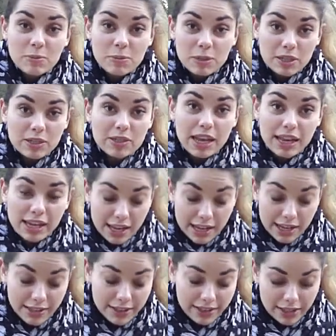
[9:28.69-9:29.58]
because I
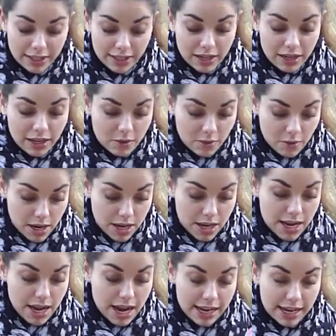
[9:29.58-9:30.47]
can,
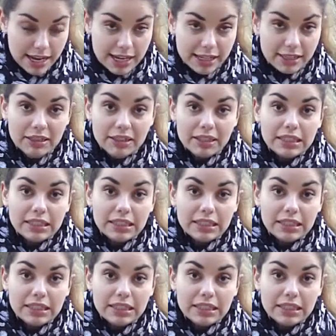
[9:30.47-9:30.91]
really, I can.